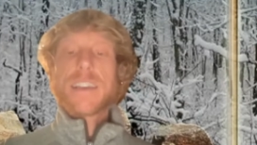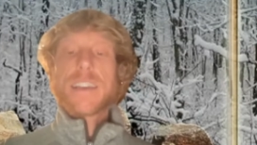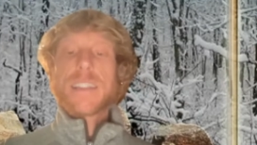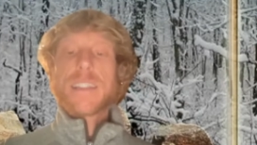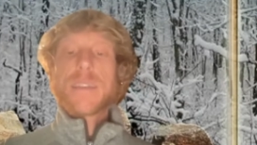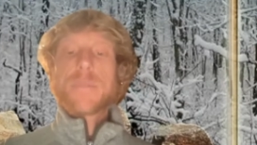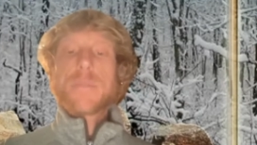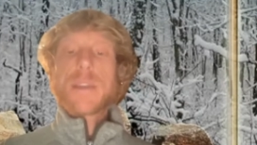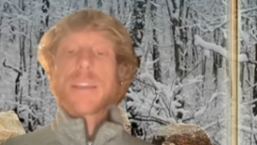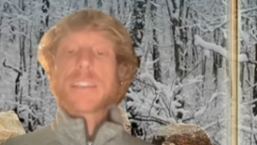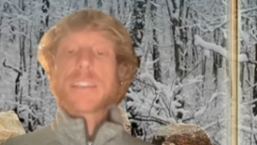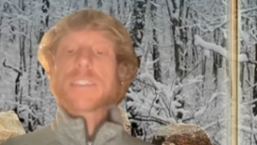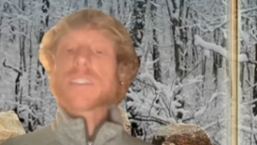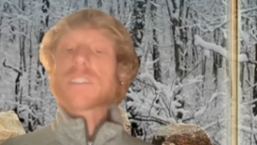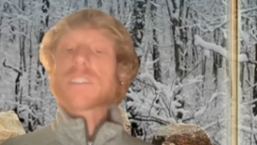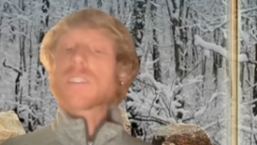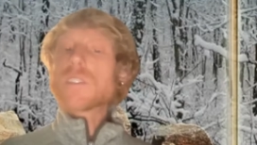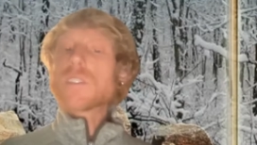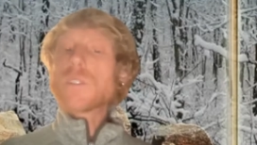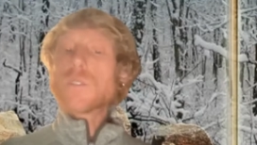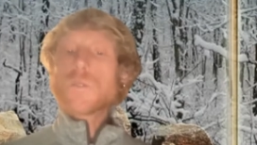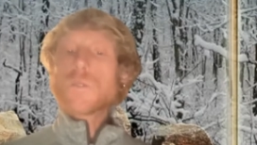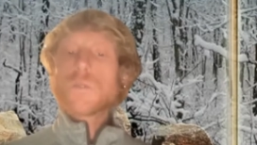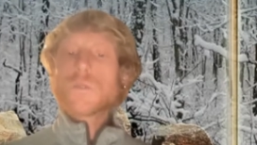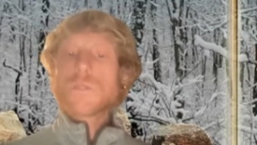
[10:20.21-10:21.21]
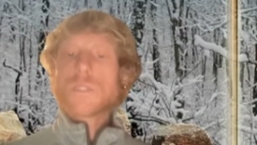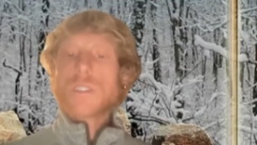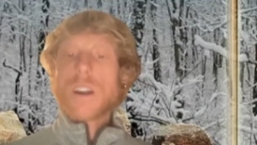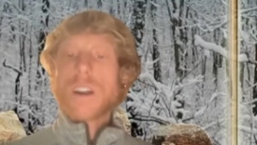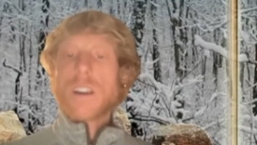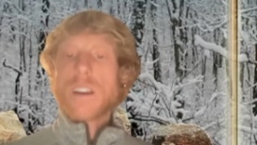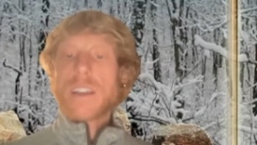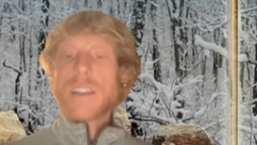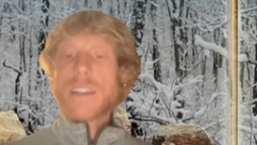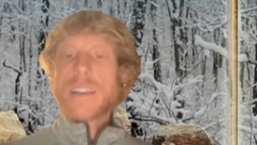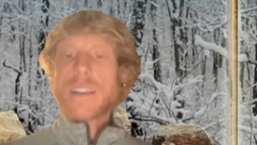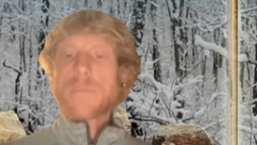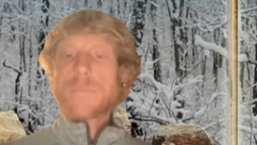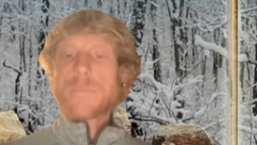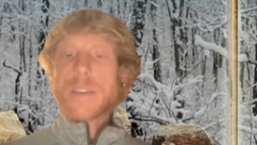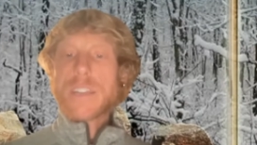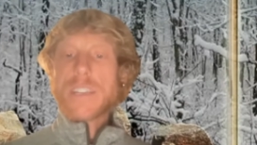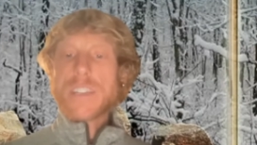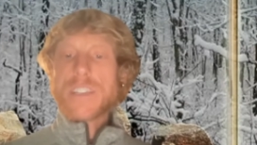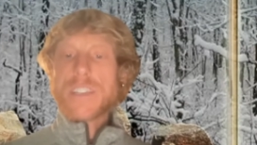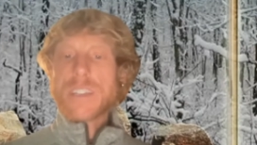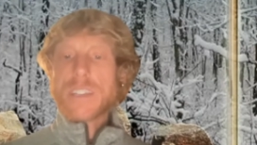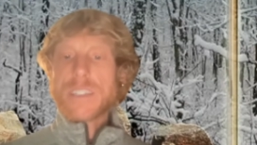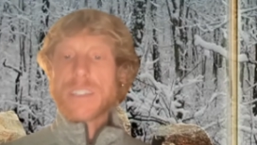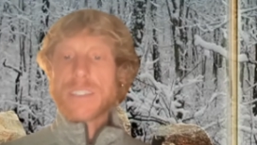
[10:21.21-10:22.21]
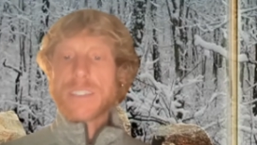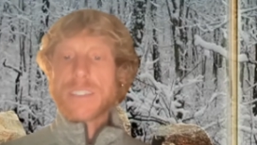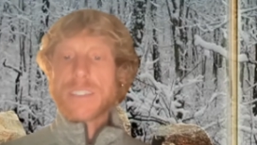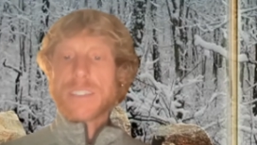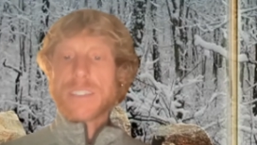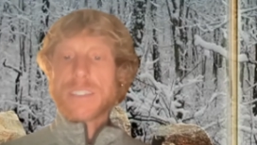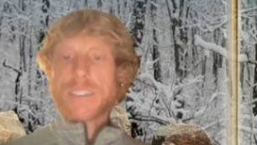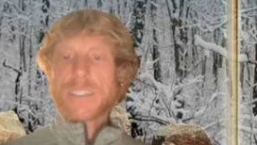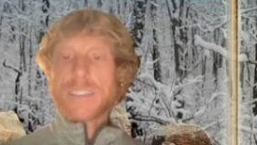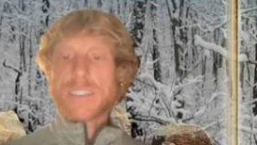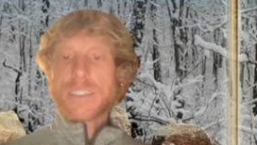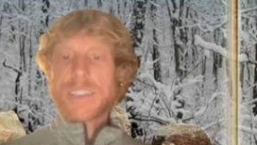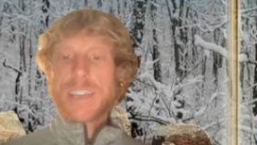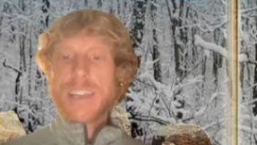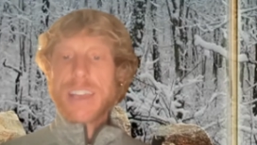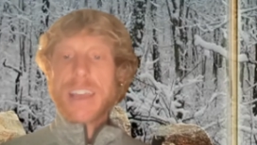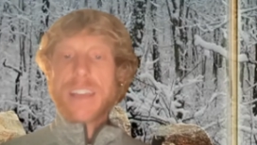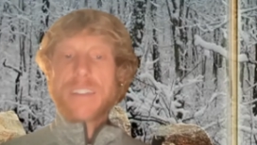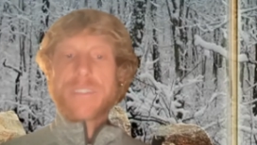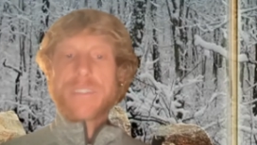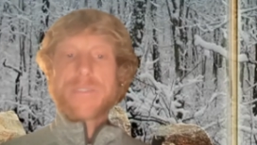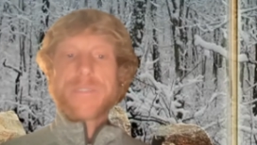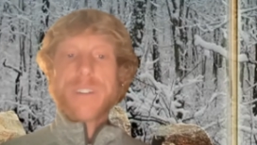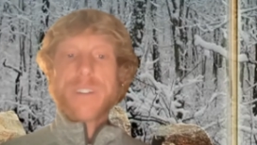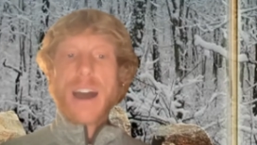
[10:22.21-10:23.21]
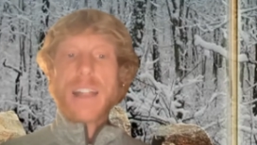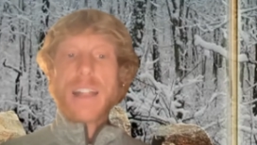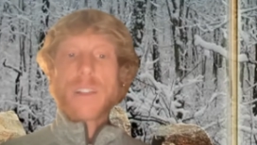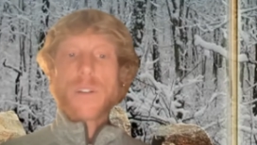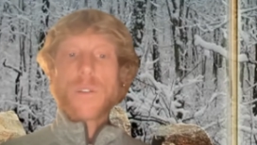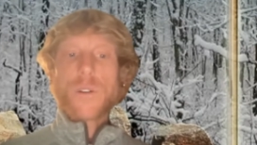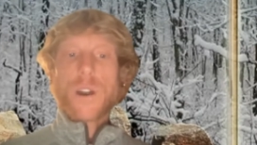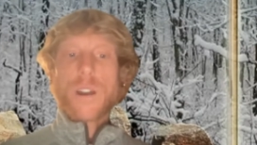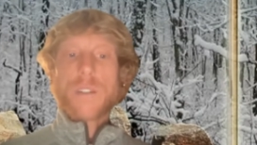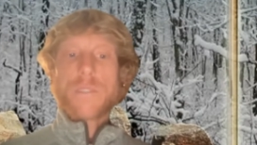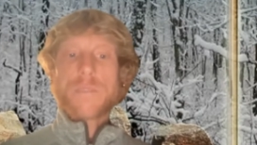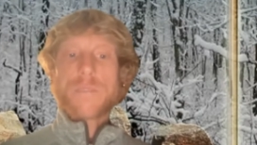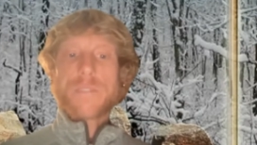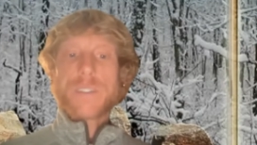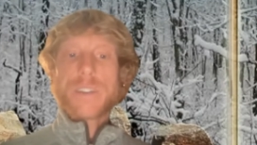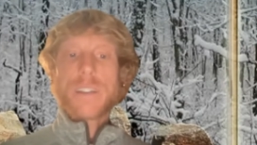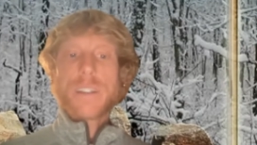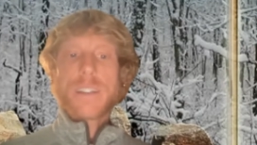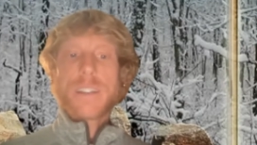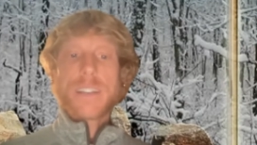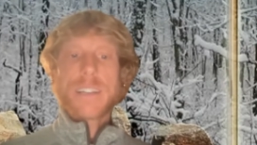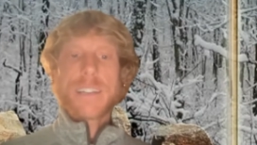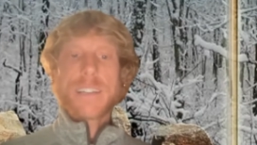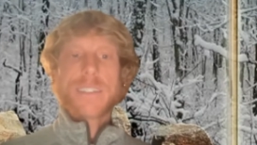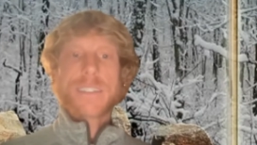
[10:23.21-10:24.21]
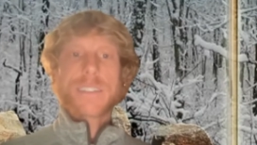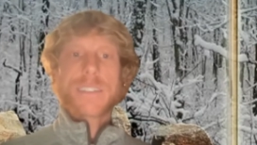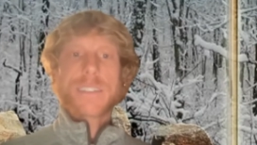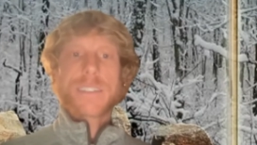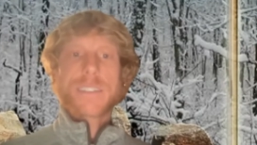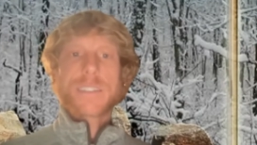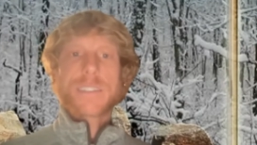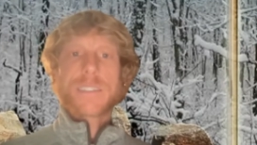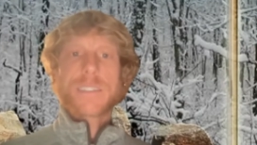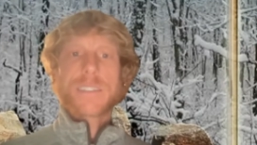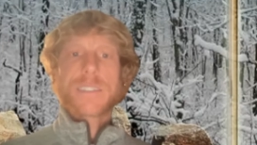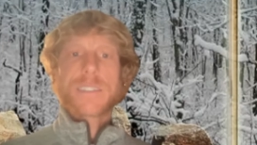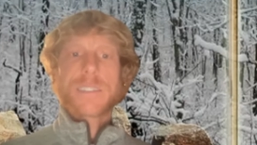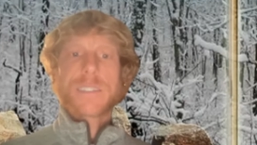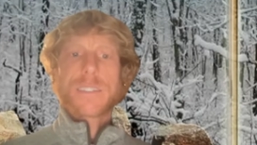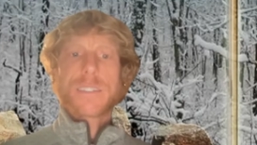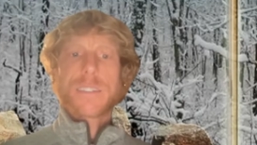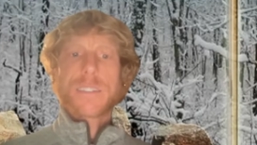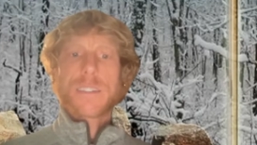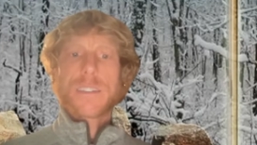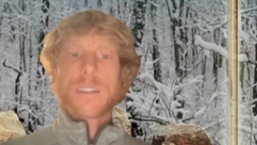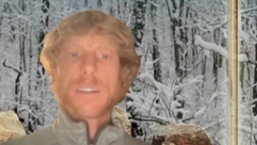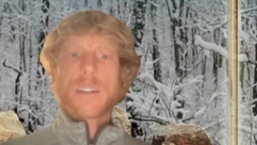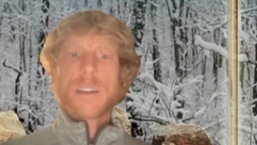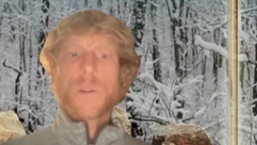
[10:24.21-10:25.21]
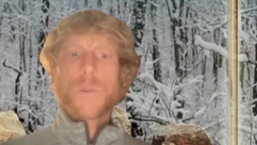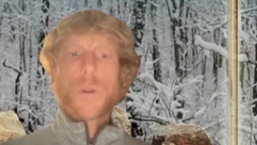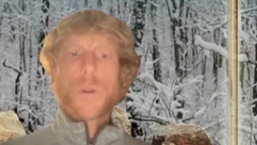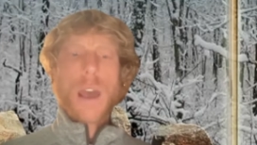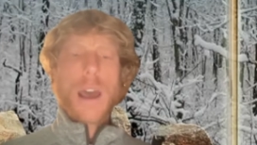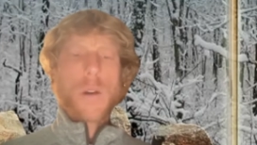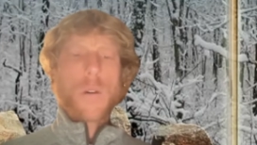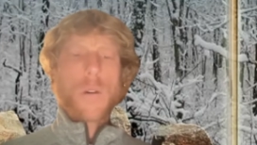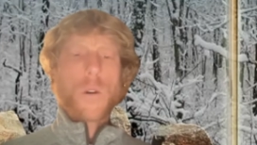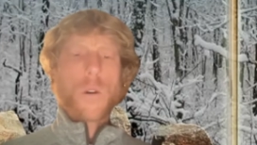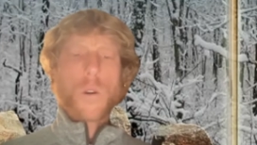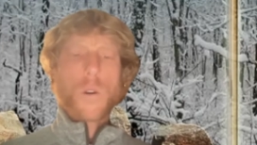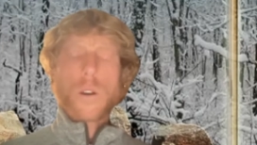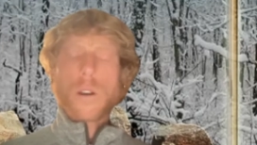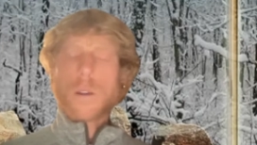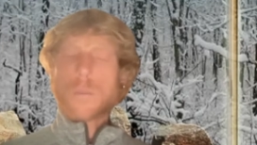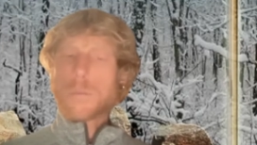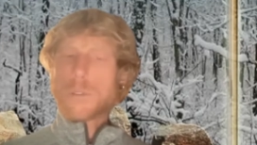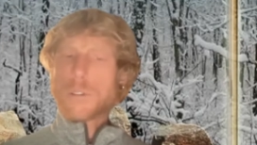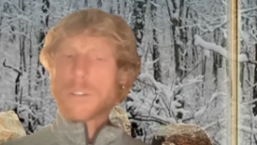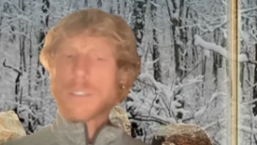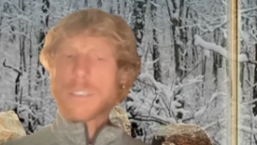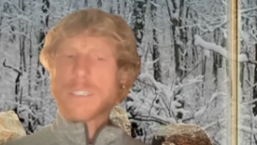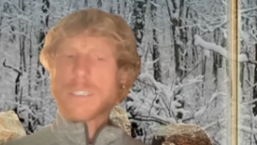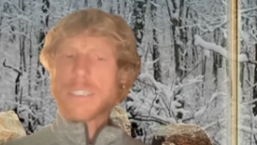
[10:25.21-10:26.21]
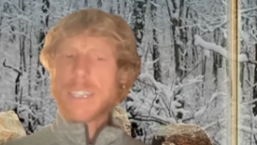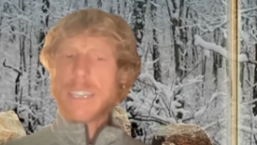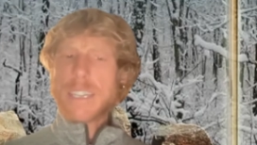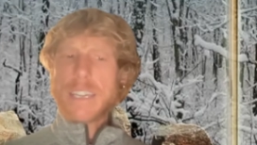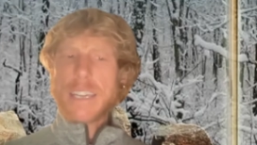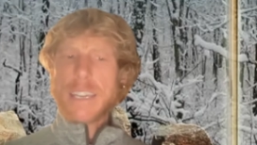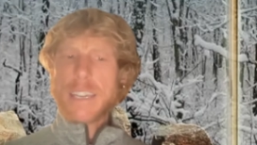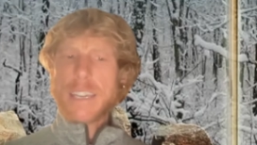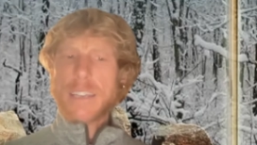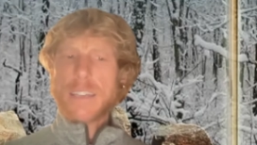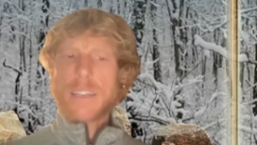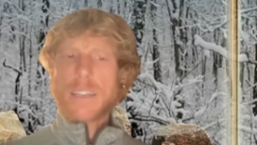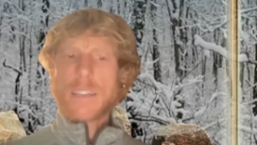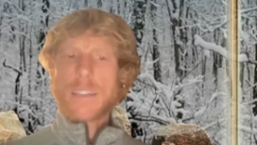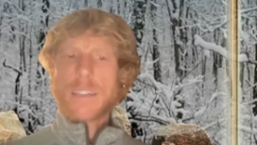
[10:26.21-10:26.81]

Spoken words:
that makes us lose our inhibitions and follow our feelings. Oh, how horrible indeed.